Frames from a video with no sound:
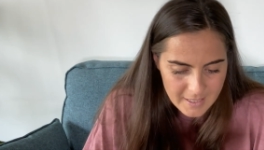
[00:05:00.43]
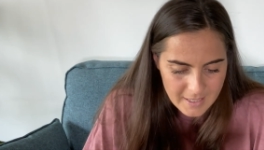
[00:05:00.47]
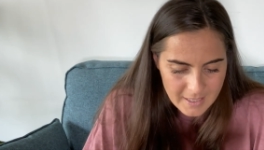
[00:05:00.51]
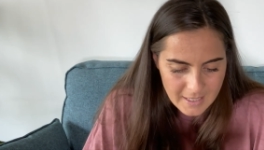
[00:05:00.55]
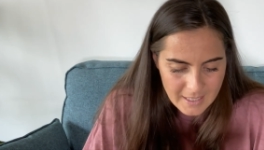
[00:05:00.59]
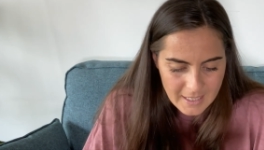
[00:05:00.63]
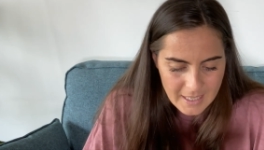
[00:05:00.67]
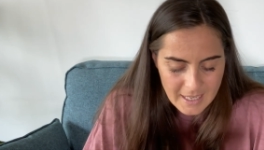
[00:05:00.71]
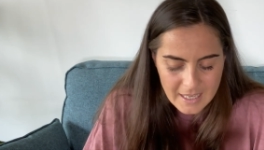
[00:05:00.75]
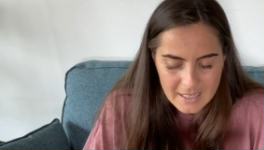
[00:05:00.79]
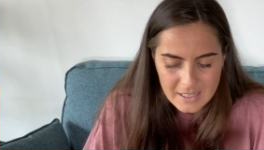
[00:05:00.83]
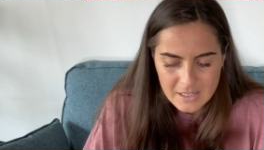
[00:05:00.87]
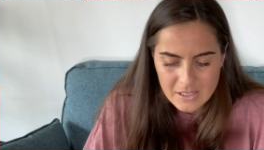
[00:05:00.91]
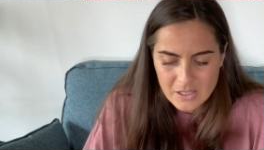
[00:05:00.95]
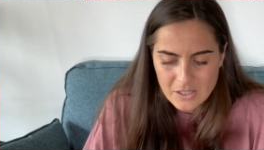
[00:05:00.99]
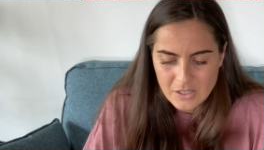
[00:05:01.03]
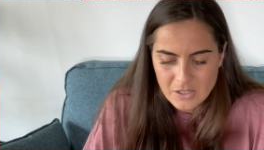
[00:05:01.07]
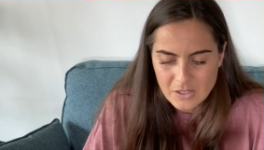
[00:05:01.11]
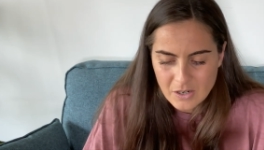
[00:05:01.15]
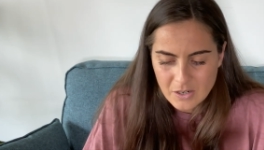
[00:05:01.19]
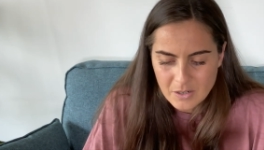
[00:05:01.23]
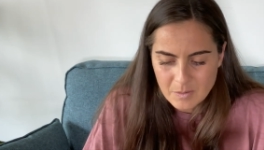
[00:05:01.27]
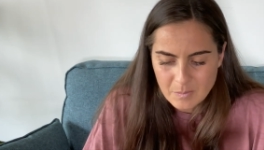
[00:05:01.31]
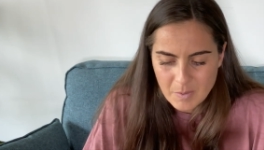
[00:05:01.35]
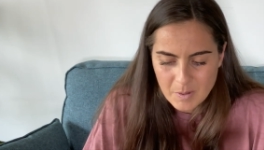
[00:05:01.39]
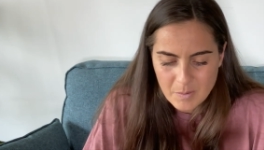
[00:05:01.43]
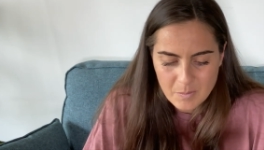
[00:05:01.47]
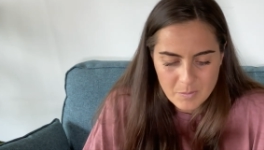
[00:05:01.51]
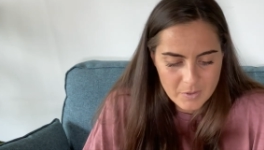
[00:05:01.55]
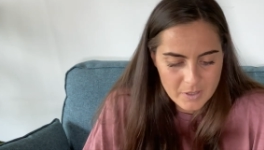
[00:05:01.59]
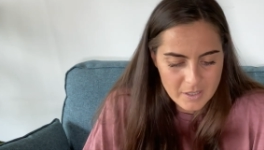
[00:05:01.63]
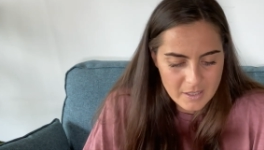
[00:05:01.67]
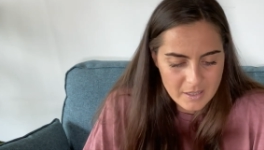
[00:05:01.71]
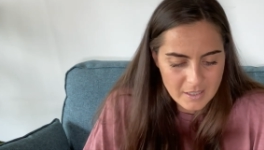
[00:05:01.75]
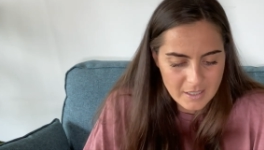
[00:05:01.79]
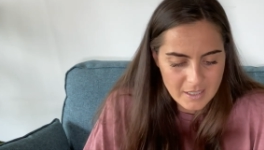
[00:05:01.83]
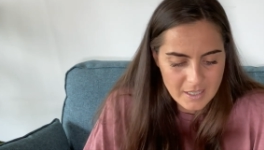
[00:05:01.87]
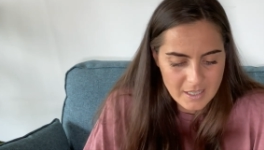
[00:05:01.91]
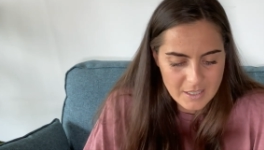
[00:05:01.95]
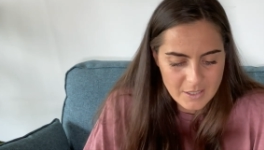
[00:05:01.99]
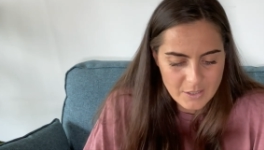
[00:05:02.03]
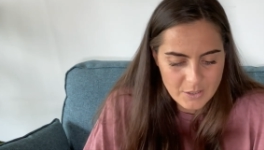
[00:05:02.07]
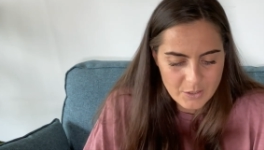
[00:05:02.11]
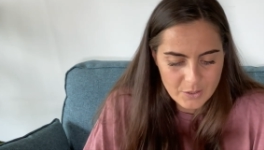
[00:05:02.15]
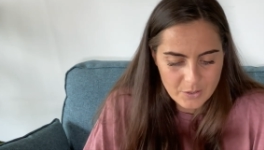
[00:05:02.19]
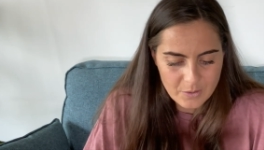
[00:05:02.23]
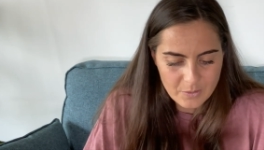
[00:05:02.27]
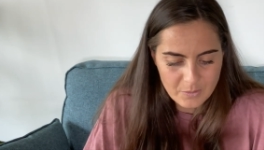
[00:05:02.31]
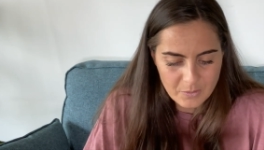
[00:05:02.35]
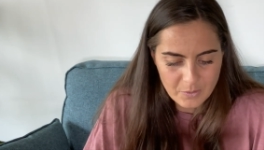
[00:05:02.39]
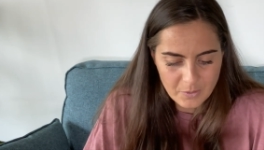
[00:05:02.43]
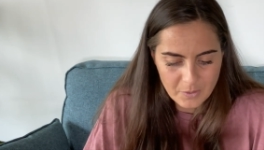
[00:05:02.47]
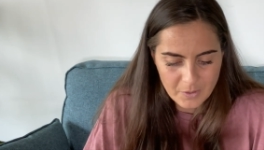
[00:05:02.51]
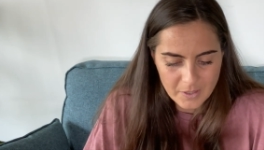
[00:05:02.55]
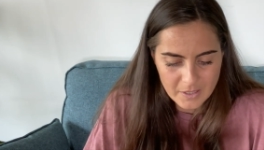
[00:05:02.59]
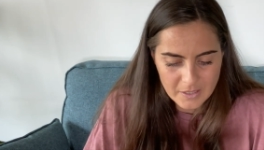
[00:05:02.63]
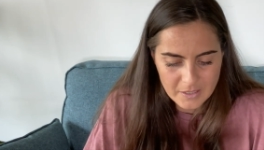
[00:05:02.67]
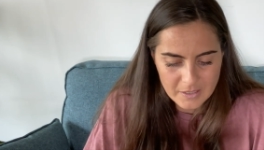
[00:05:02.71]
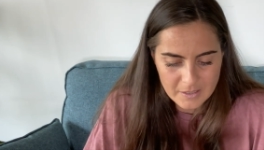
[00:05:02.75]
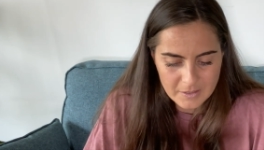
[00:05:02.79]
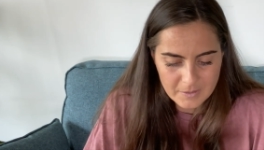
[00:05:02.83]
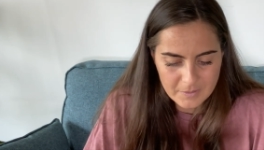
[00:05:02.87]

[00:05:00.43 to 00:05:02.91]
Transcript: He had a start by breathing into the void